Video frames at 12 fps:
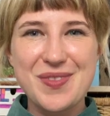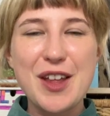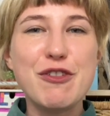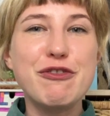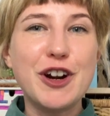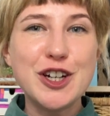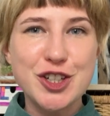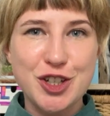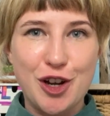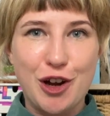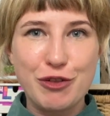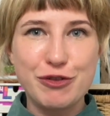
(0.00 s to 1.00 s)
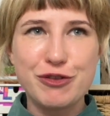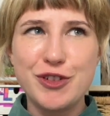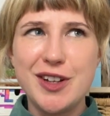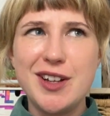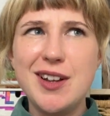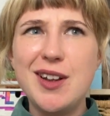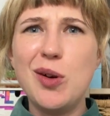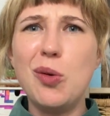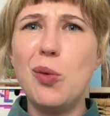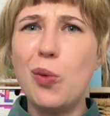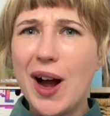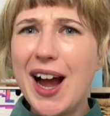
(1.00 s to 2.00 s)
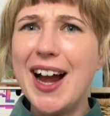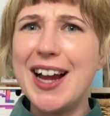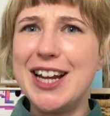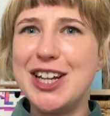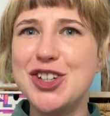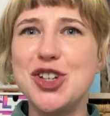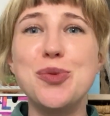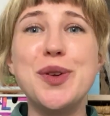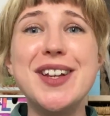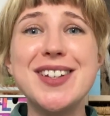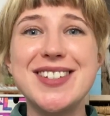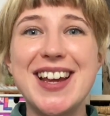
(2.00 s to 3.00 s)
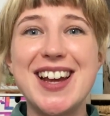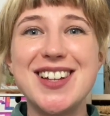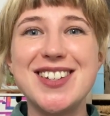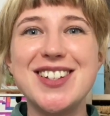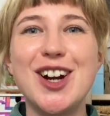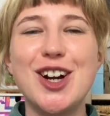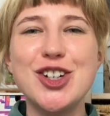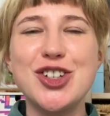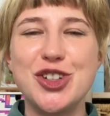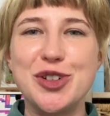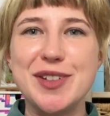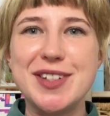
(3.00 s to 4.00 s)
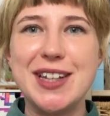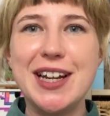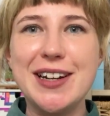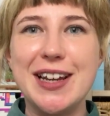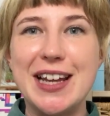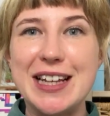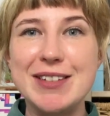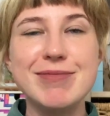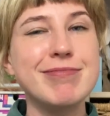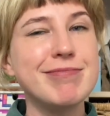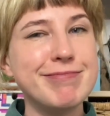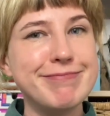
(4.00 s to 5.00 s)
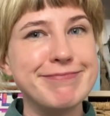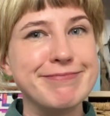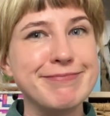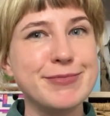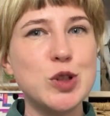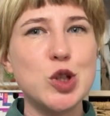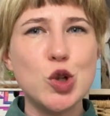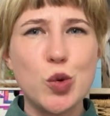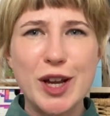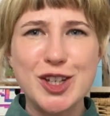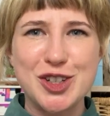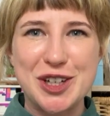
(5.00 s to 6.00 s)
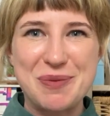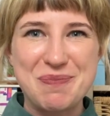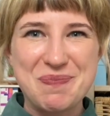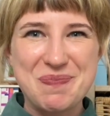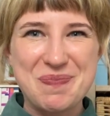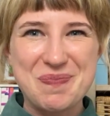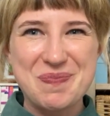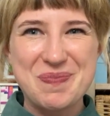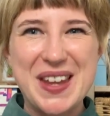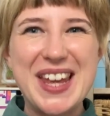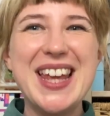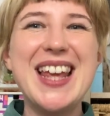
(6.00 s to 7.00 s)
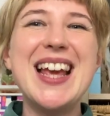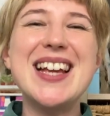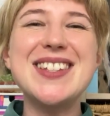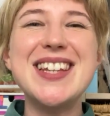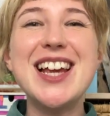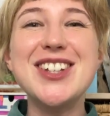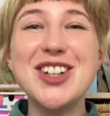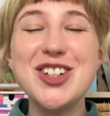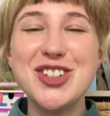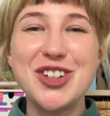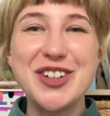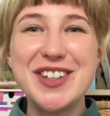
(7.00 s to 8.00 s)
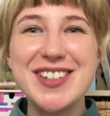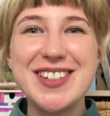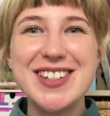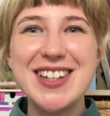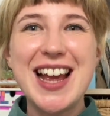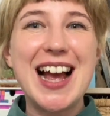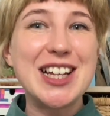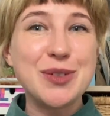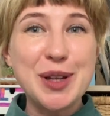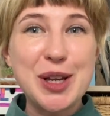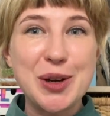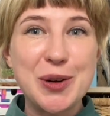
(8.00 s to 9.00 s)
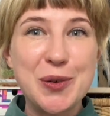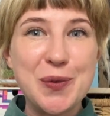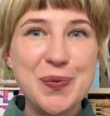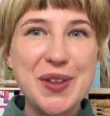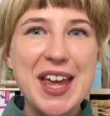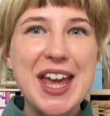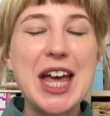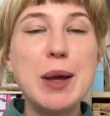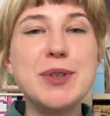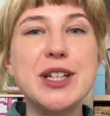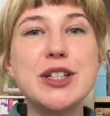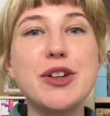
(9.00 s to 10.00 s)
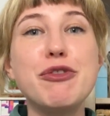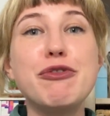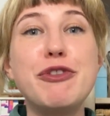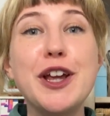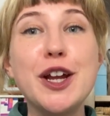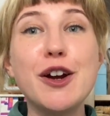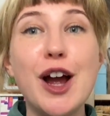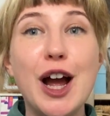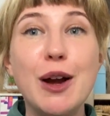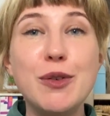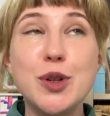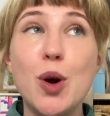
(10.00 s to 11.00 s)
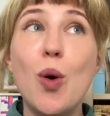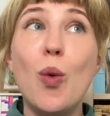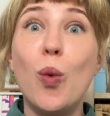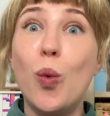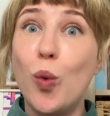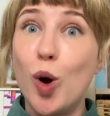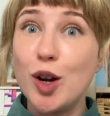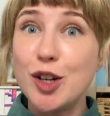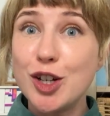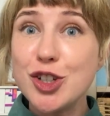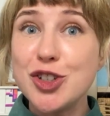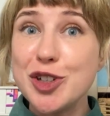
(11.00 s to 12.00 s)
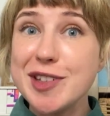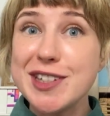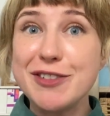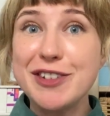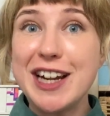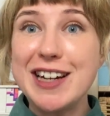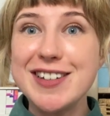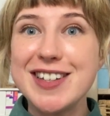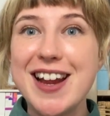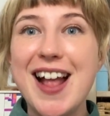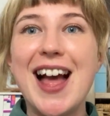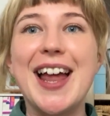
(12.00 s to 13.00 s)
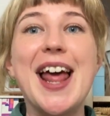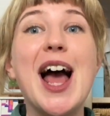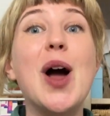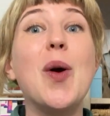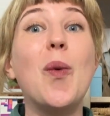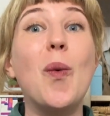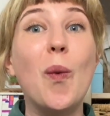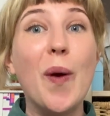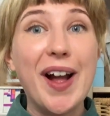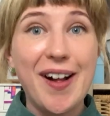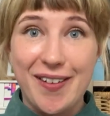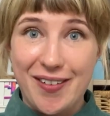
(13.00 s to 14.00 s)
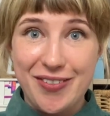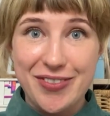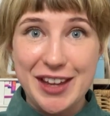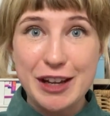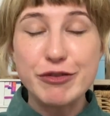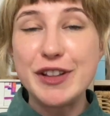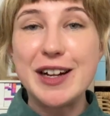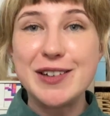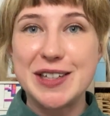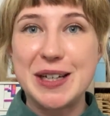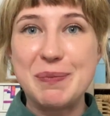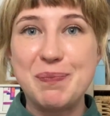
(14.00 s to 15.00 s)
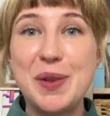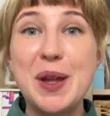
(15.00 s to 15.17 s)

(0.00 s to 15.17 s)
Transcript: First off, why should we assess our students' learning? Good question. Assessing students as we go helps us figure out what our students have learned and how well they have learned it,